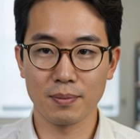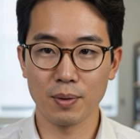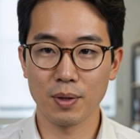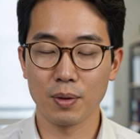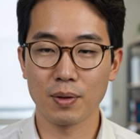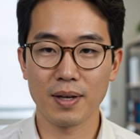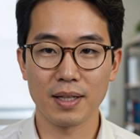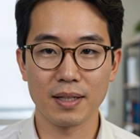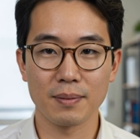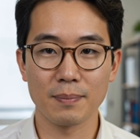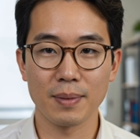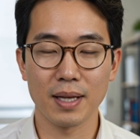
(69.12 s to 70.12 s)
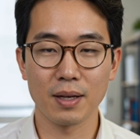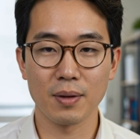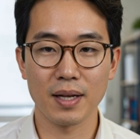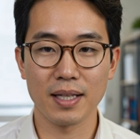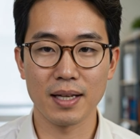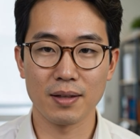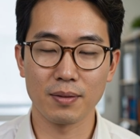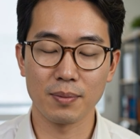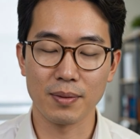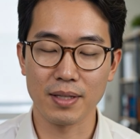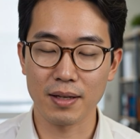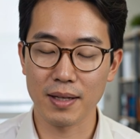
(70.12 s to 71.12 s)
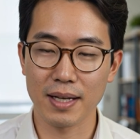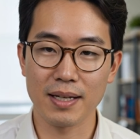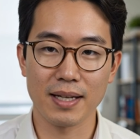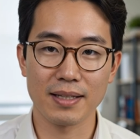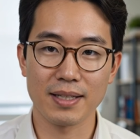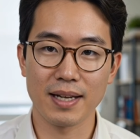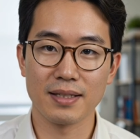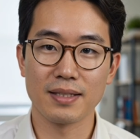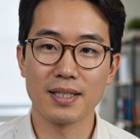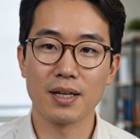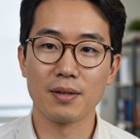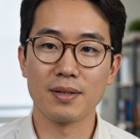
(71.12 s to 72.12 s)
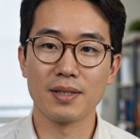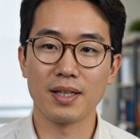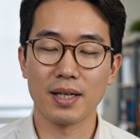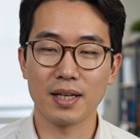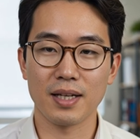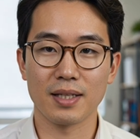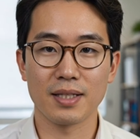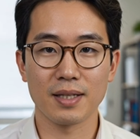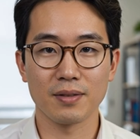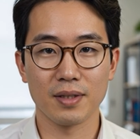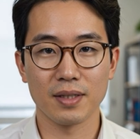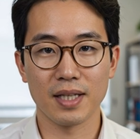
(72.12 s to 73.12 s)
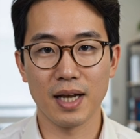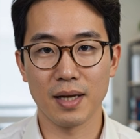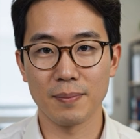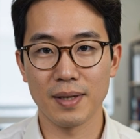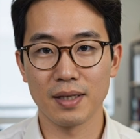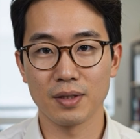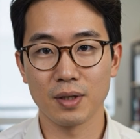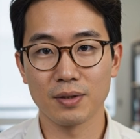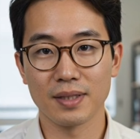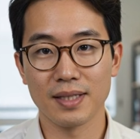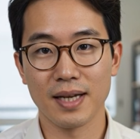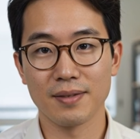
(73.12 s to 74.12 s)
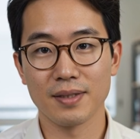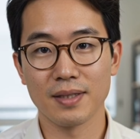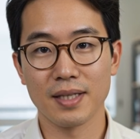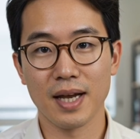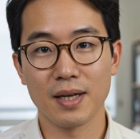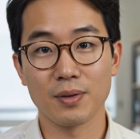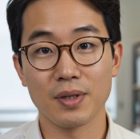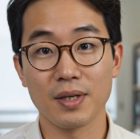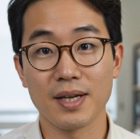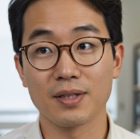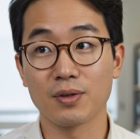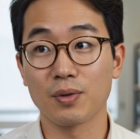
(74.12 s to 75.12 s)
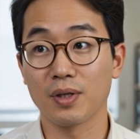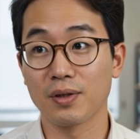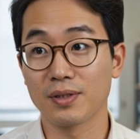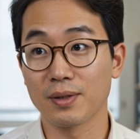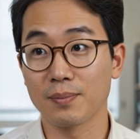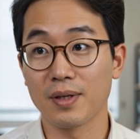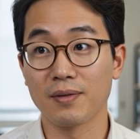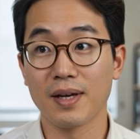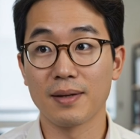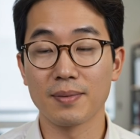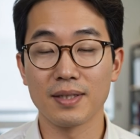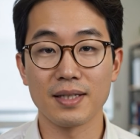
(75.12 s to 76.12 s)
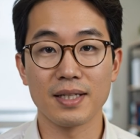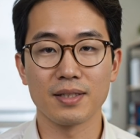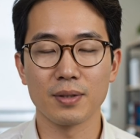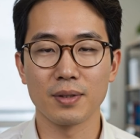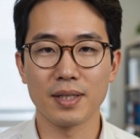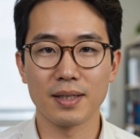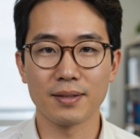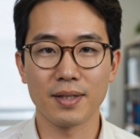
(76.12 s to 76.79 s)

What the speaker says: When ultraviolet B radiation from sunlight hits skin cells, it converts a compound called 7-dehydrocholesterol into pre-vitamin D3,